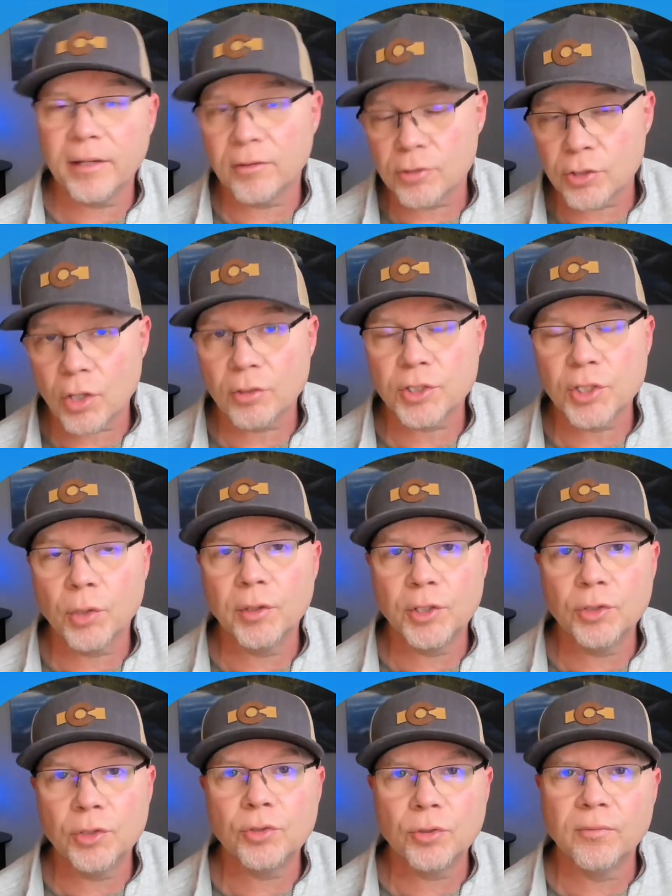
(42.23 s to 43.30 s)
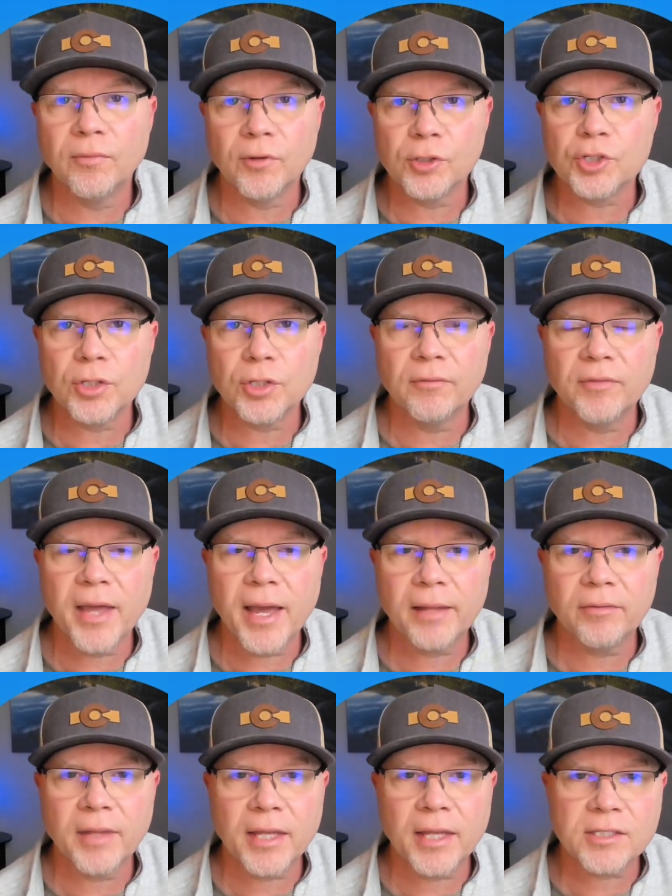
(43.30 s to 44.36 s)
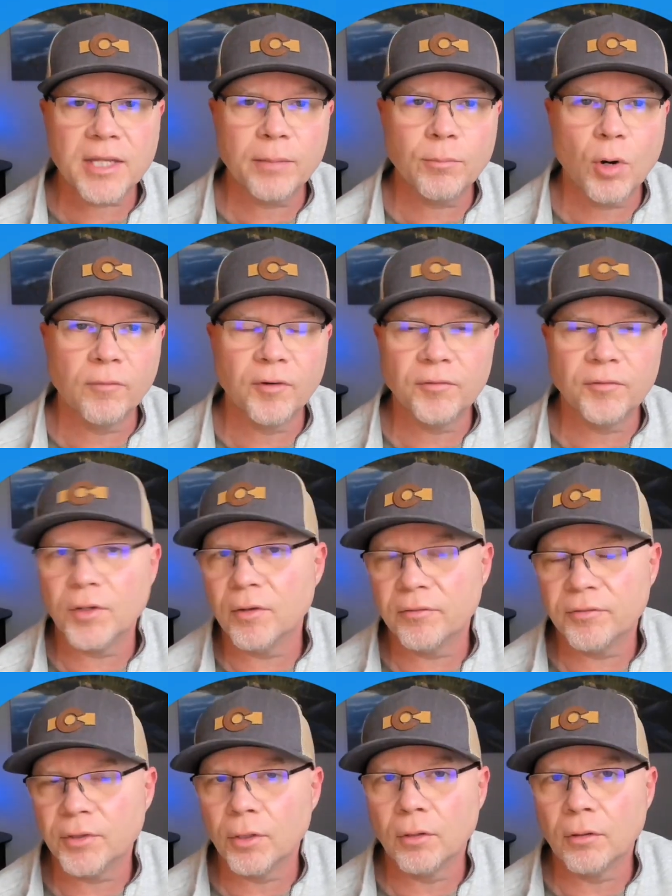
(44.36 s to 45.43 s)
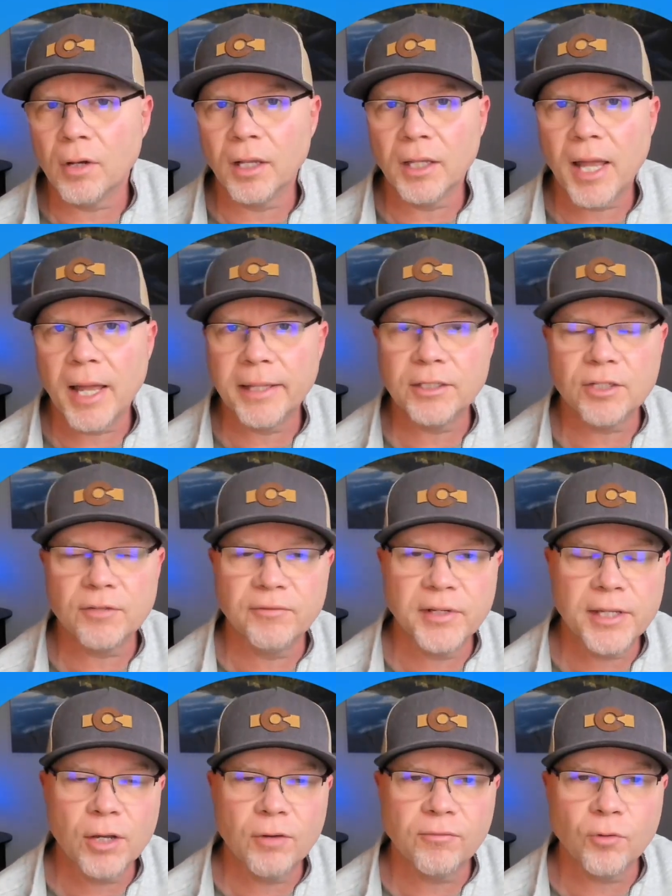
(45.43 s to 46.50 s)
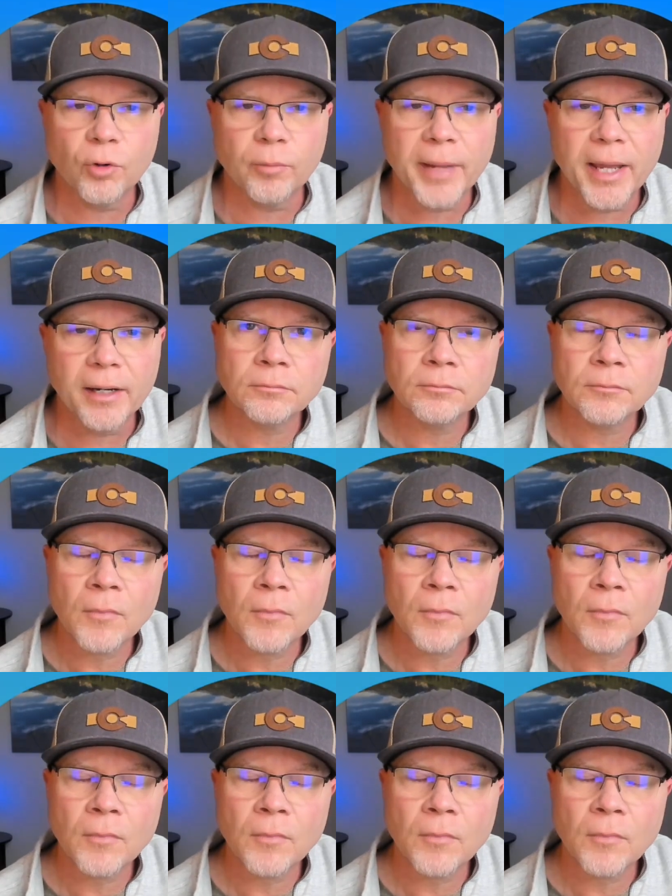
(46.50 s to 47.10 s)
And there's also a YouTube version of that same overview if you're aligned to video format.